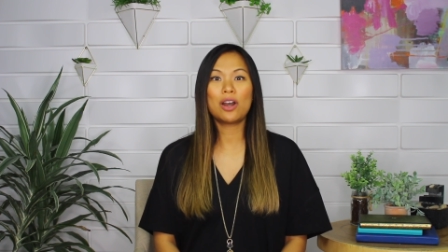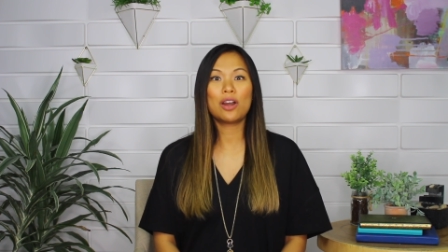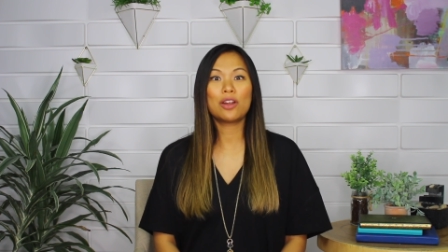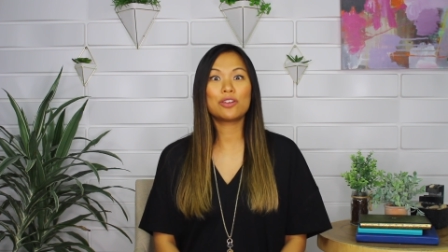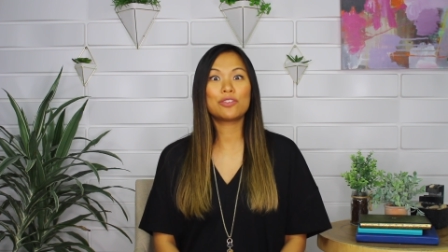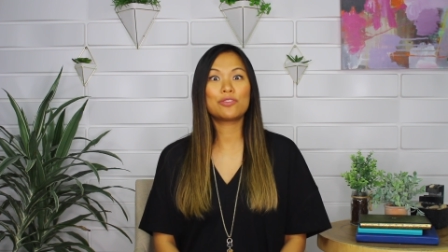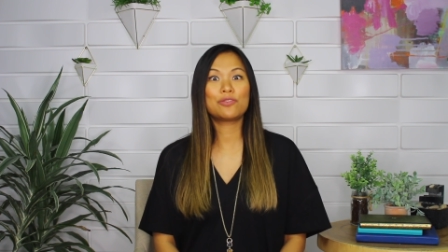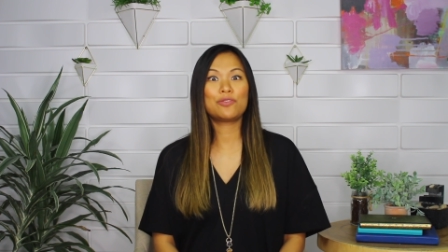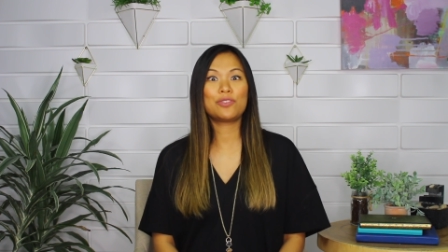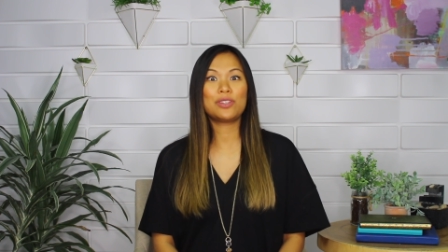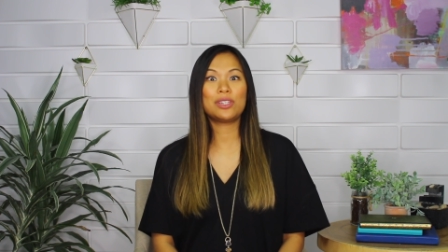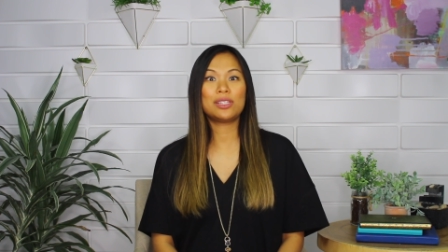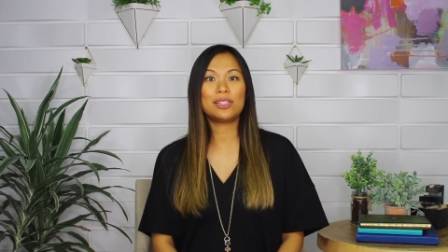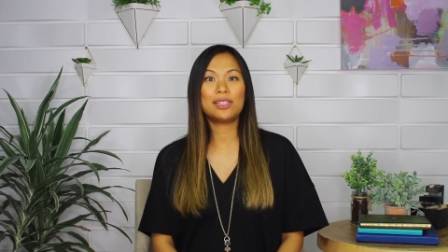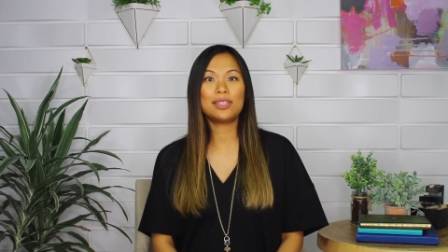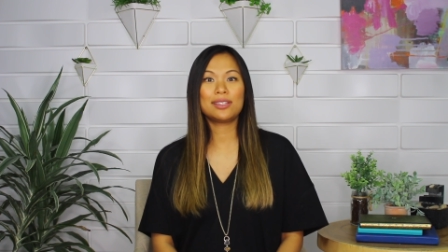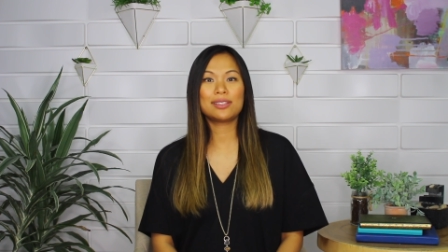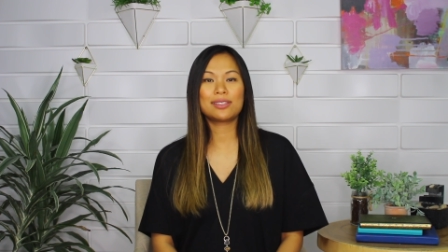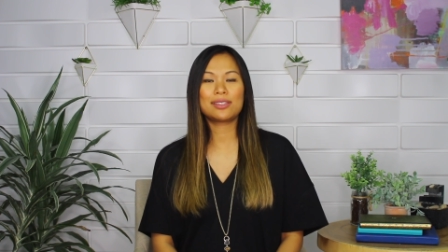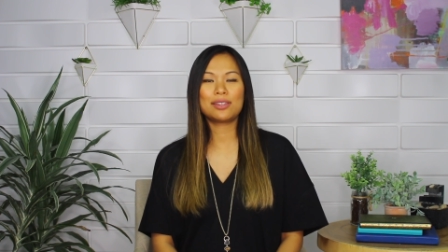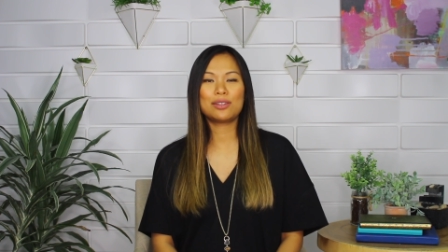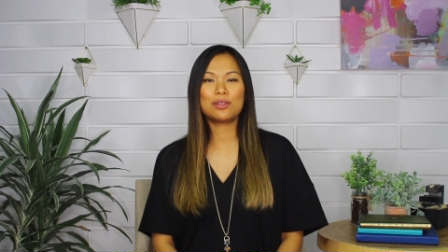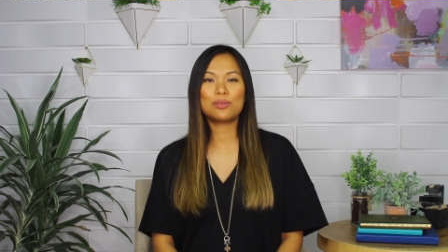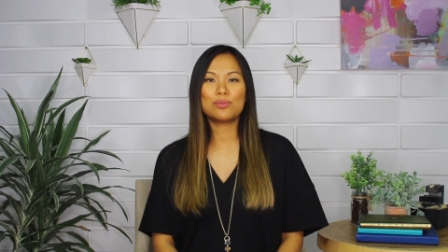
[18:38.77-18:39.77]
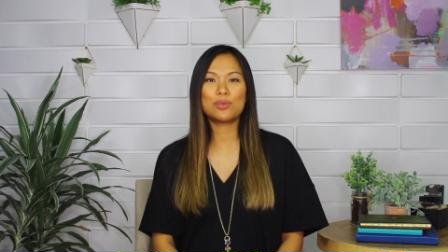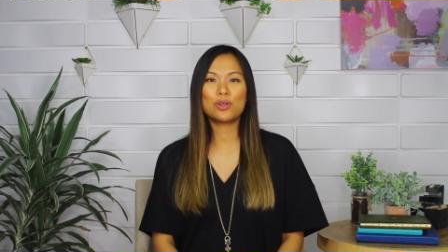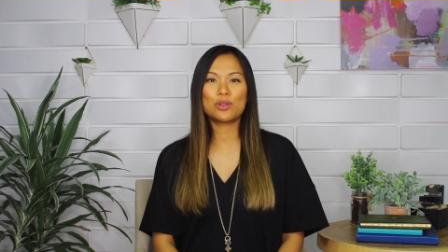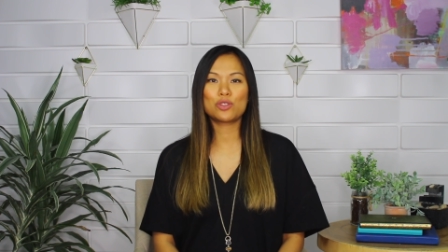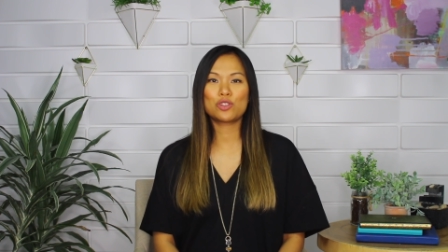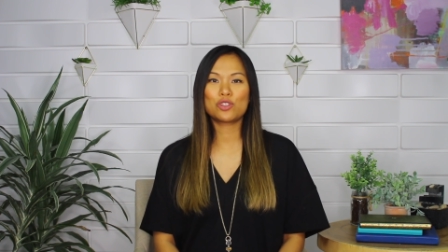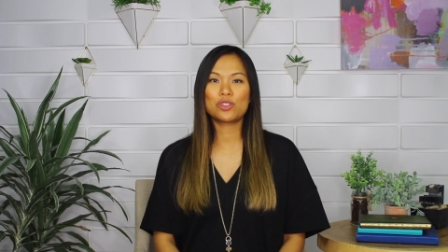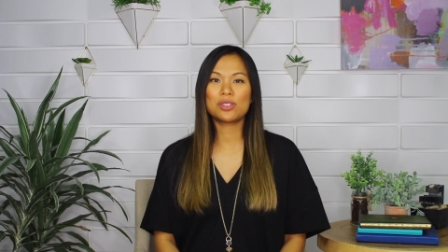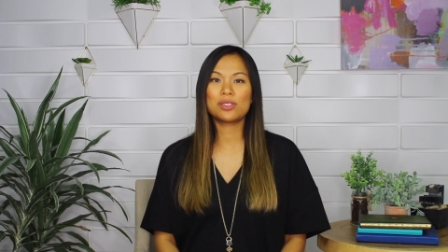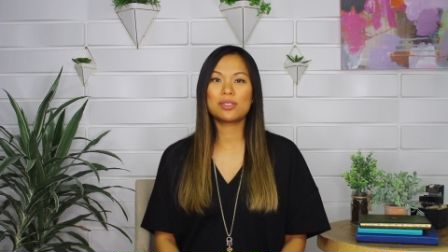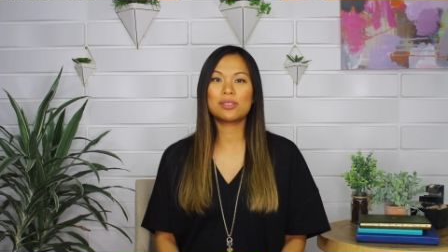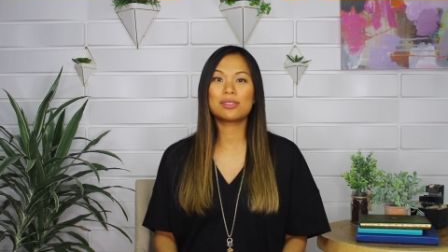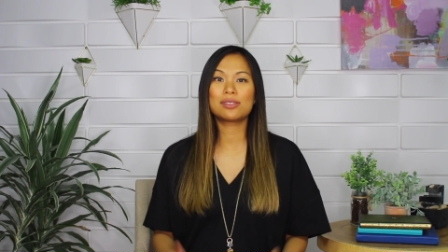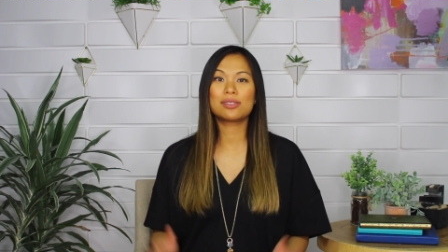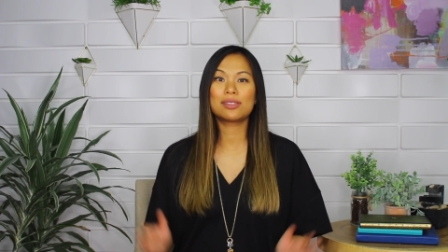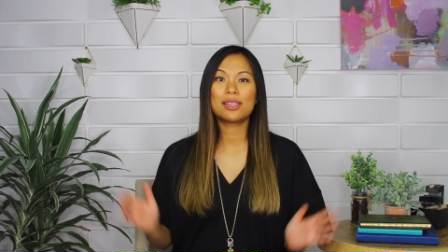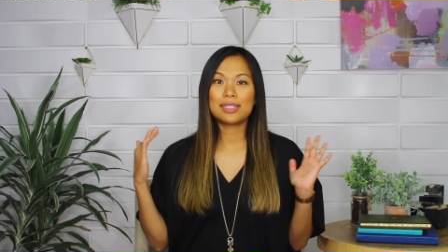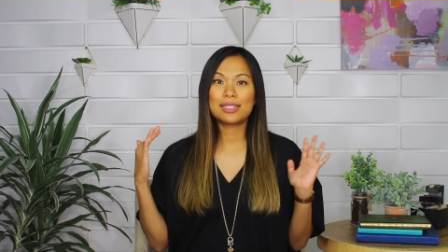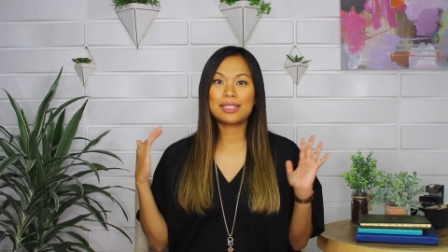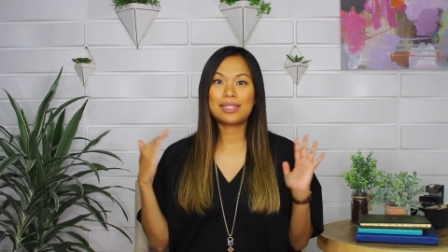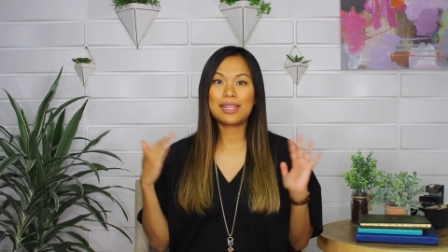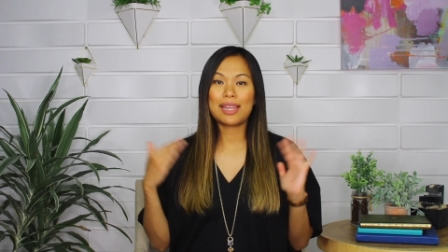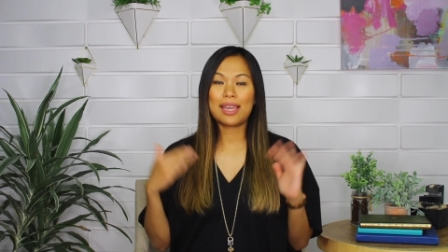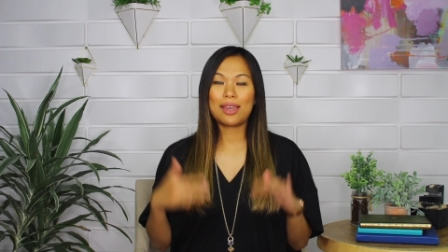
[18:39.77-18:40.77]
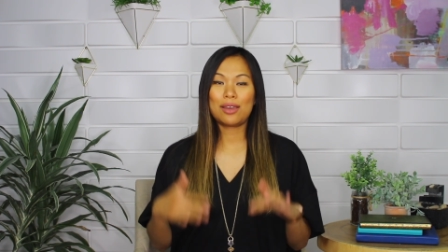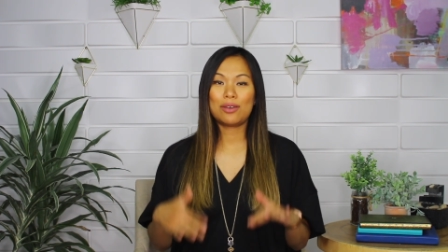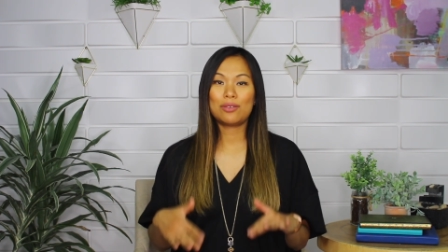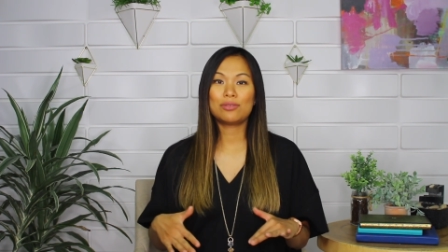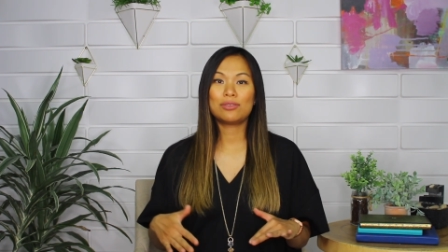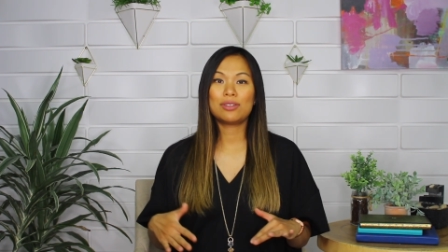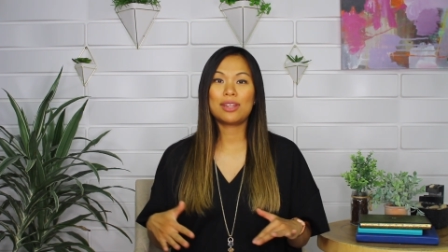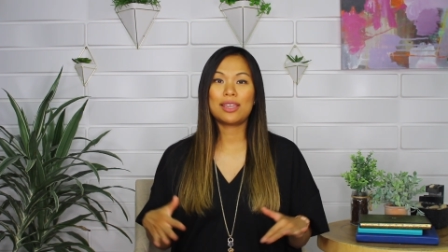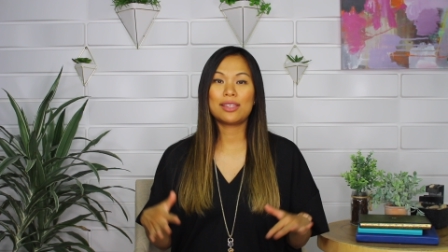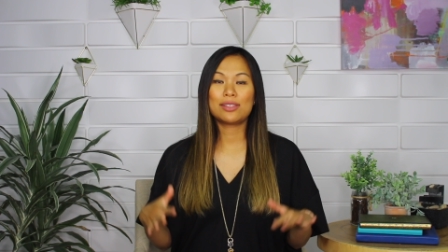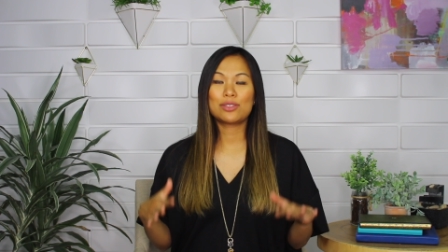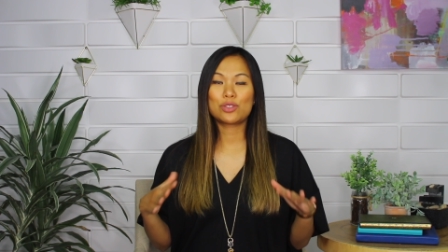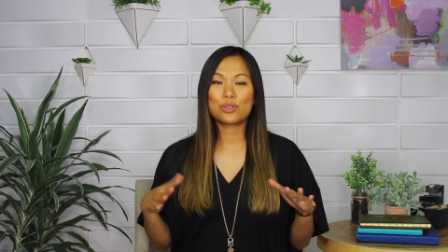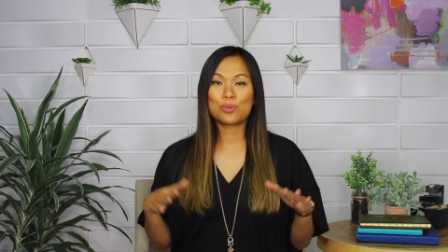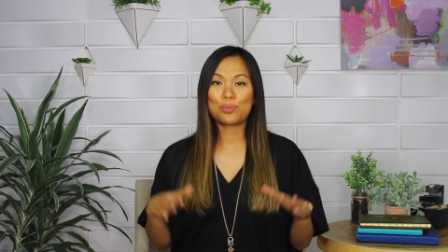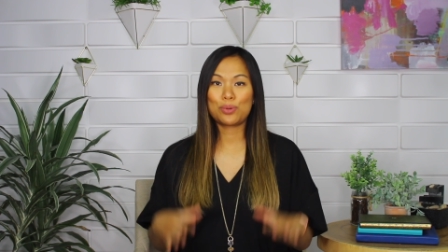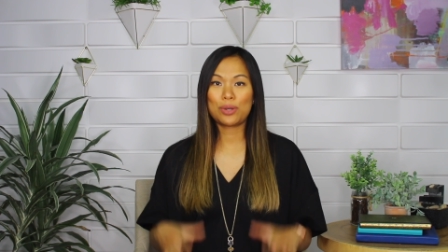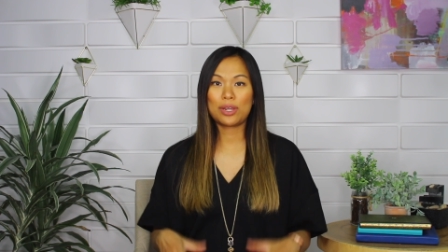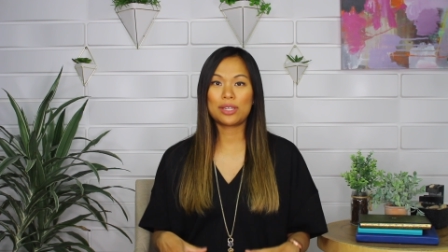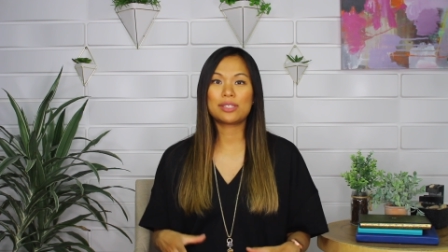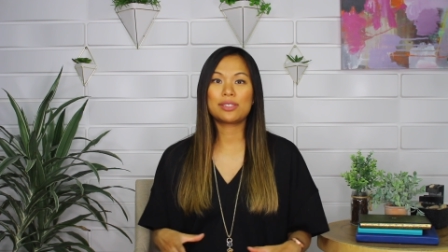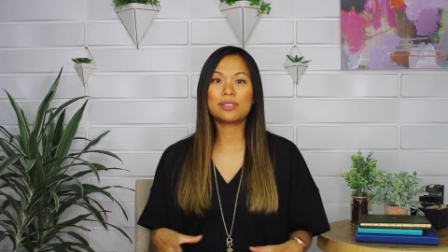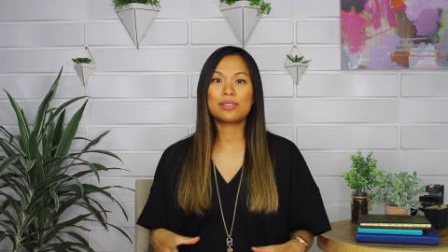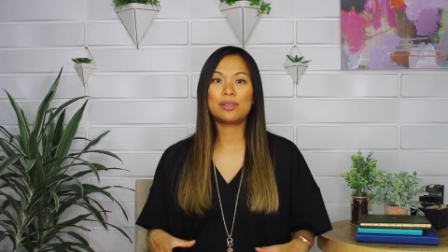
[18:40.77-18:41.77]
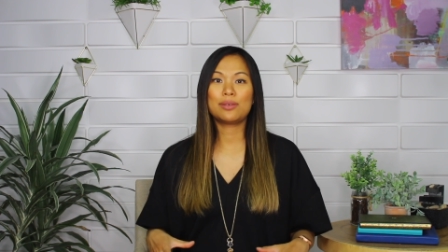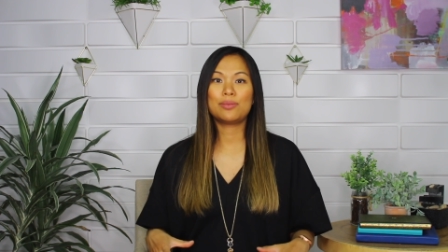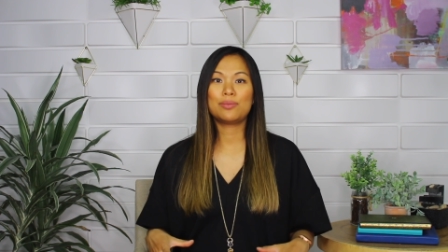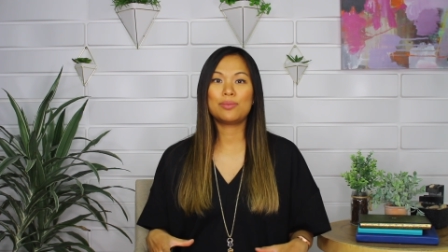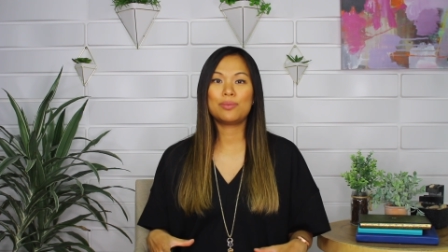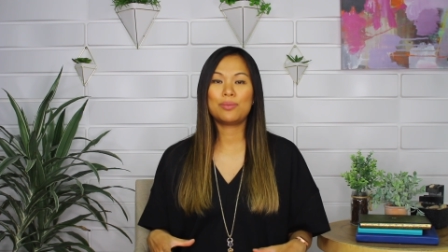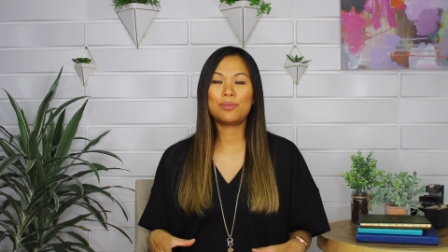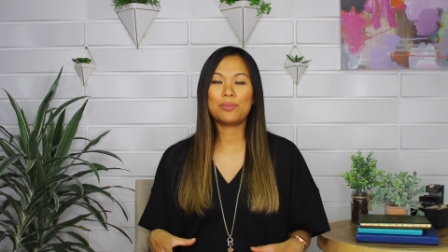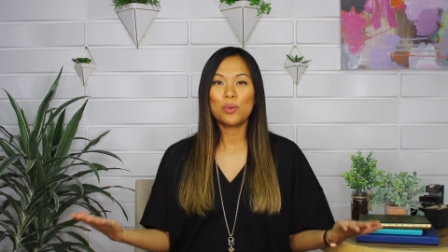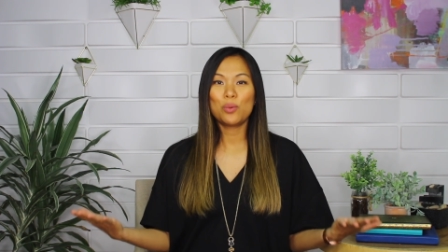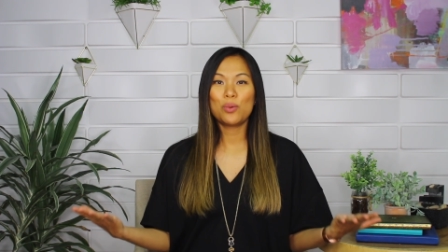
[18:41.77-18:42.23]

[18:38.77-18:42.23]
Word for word: our feelings and emotions down and suppress them.